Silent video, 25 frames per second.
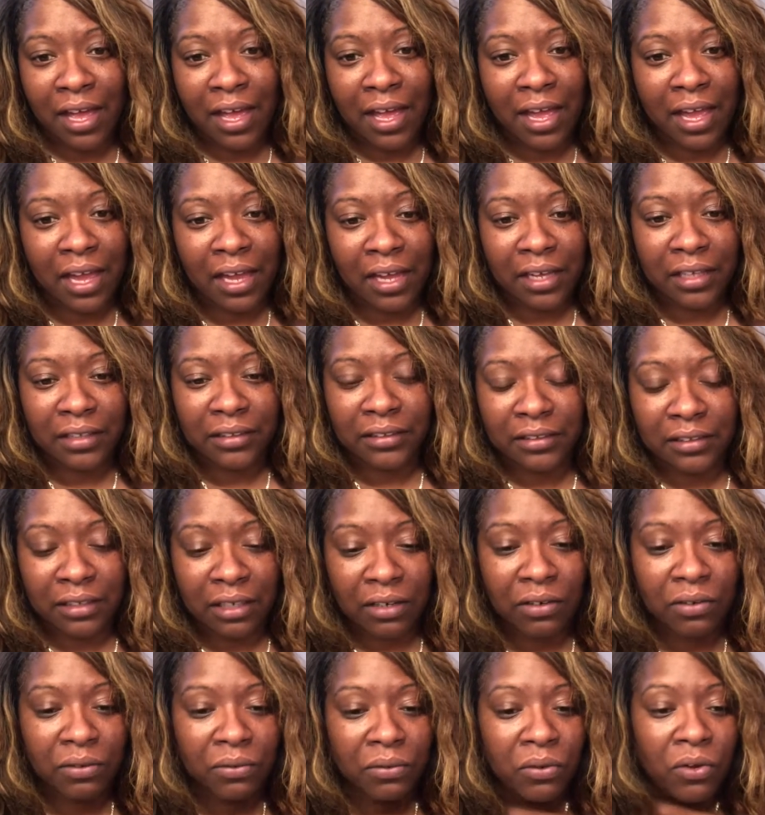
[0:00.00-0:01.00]
And
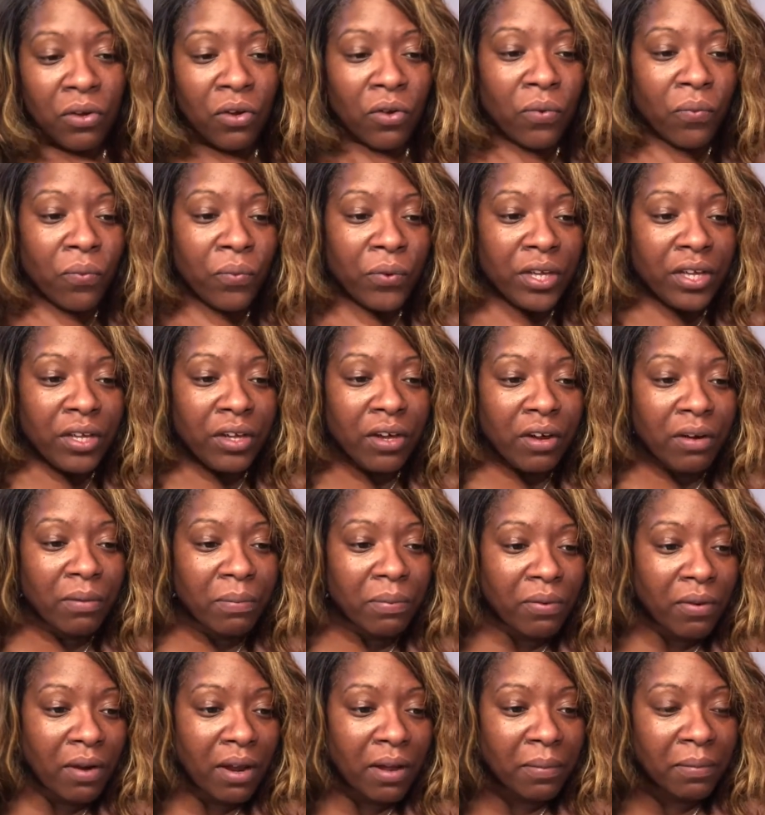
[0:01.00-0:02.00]
so we are
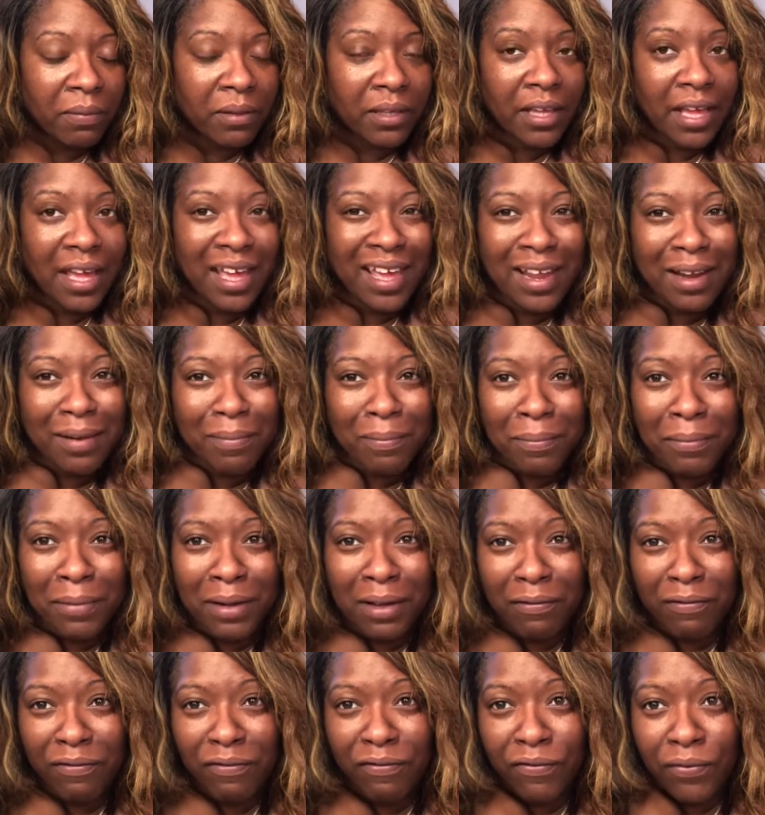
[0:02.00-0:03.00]
probably at
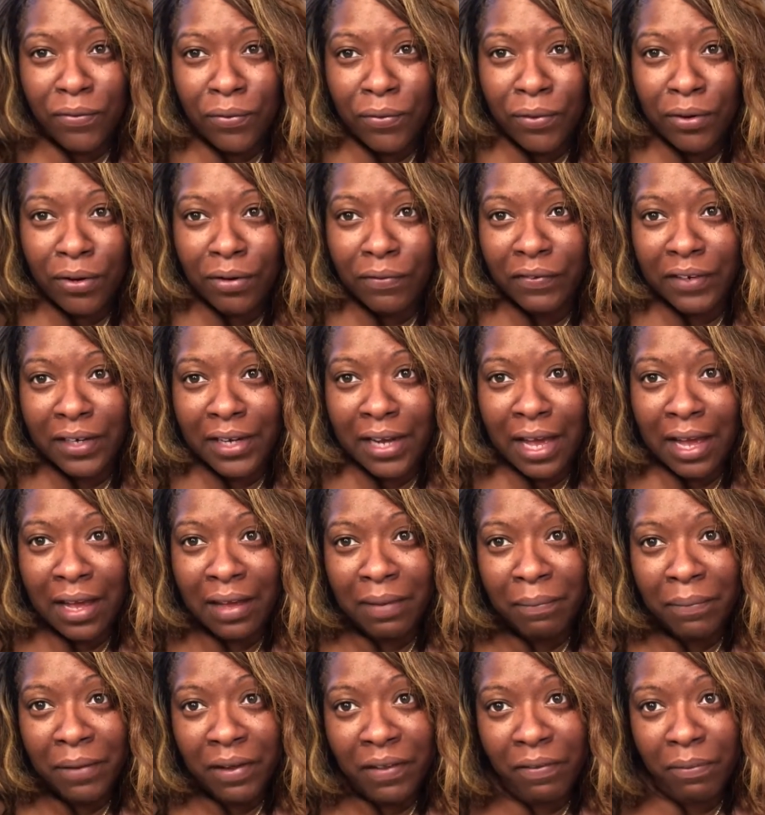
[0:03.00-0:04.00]
month 4 of a
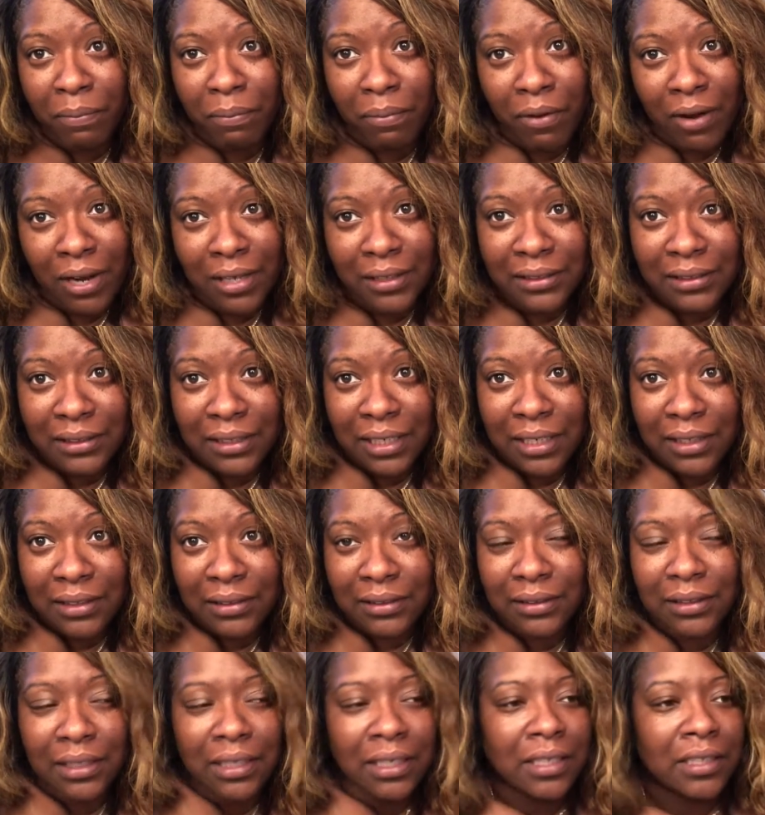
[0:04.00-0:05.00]
9-month
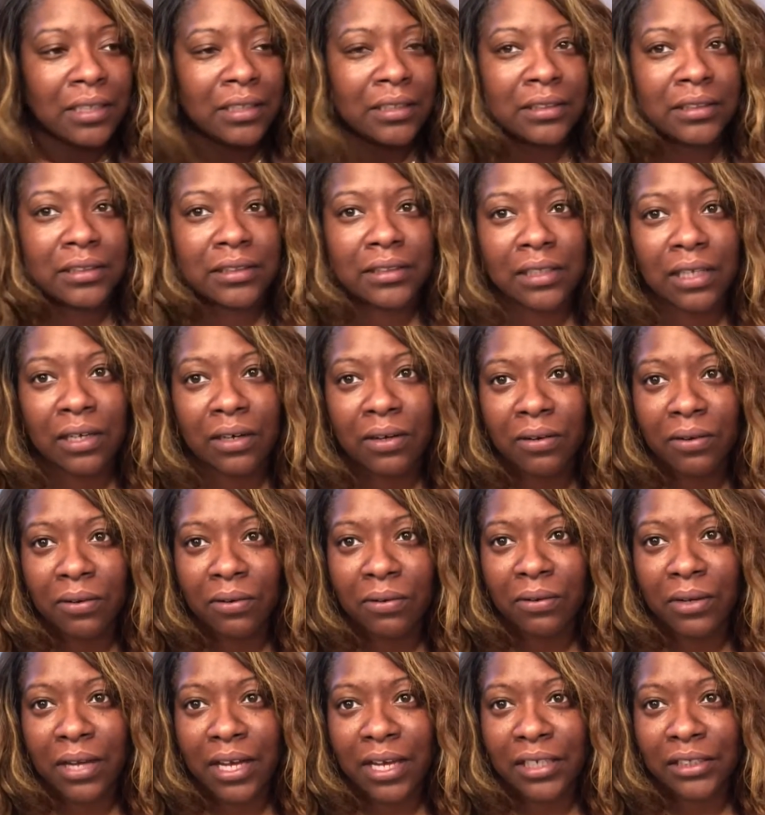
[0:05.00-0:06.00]
process.
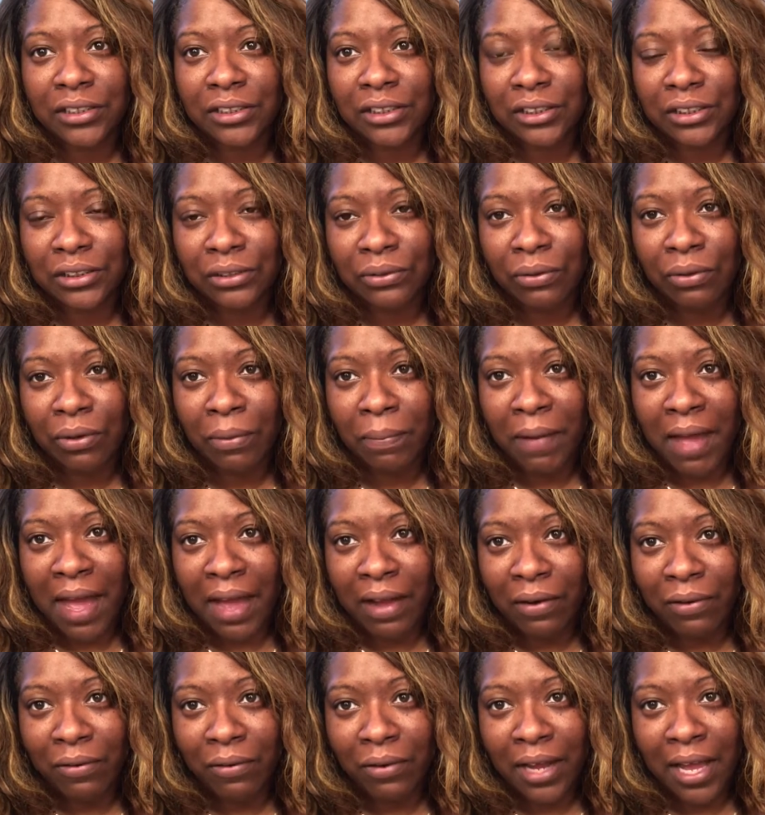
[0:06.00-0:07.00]
So, and she's going
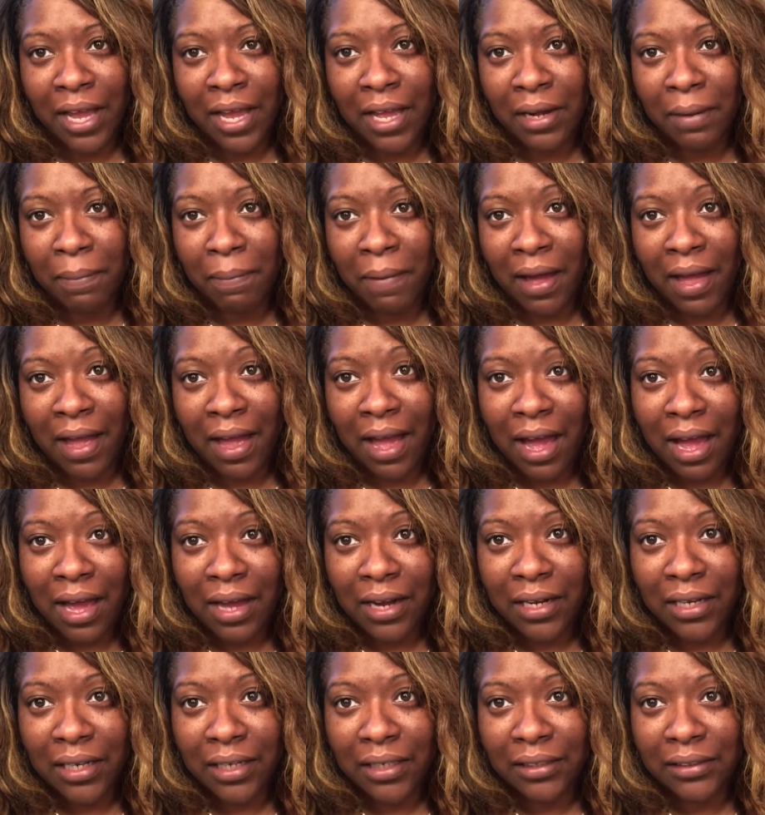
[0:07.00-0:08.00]
back on
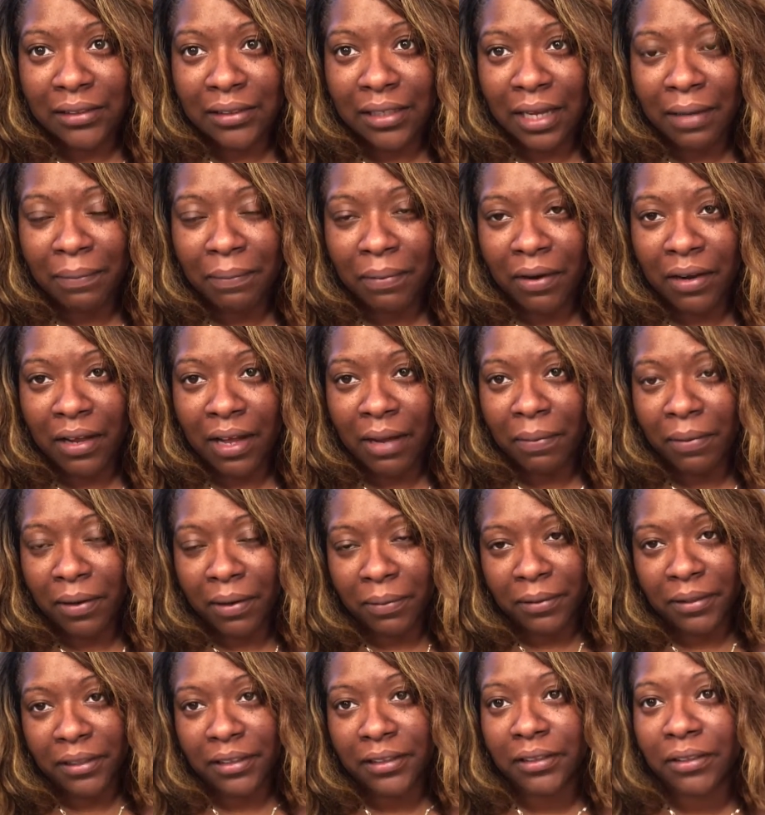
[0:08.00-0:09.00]
antibiotics. I
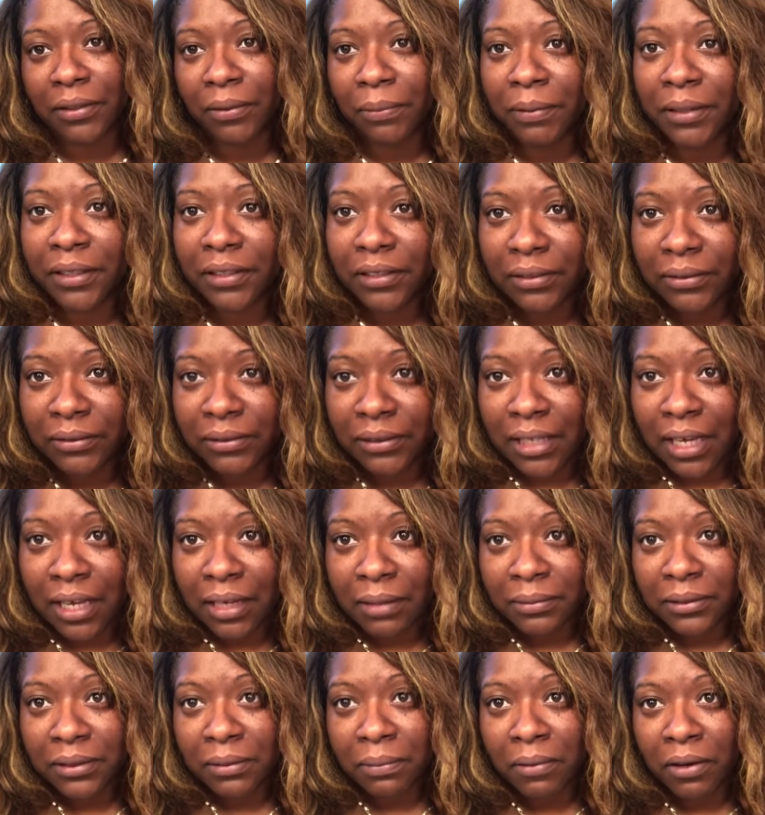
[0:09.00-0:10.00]
probably need to go pick those
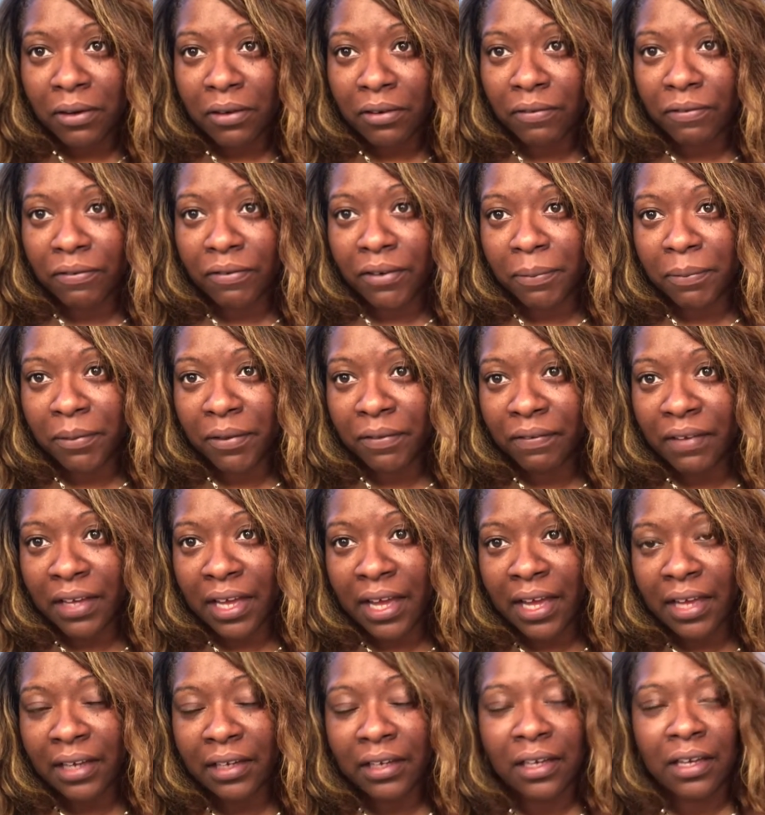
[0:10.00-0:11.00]
up tomorrow from the
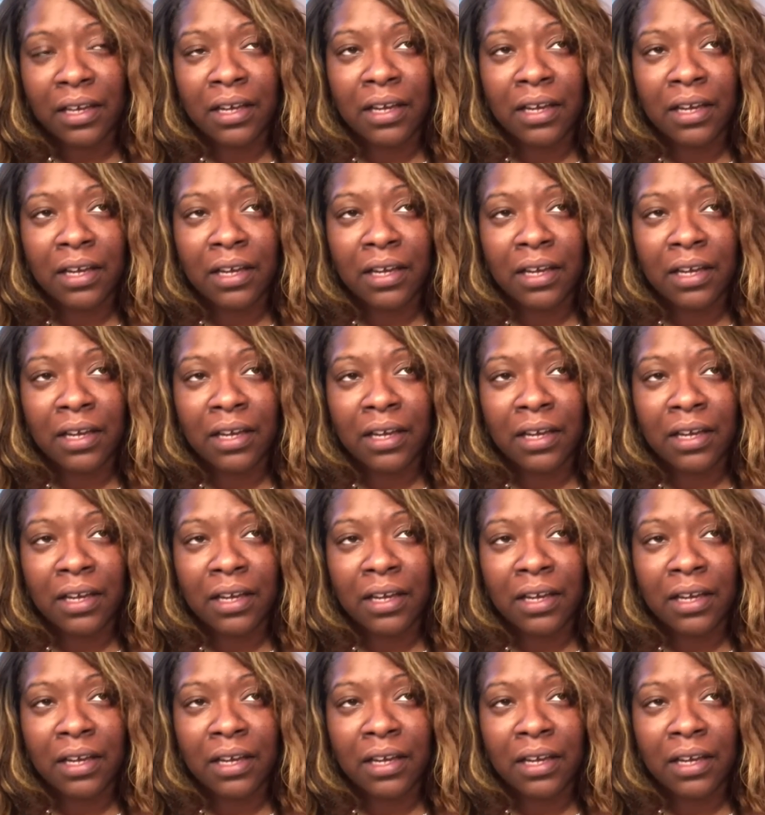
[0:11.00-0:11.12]
vet.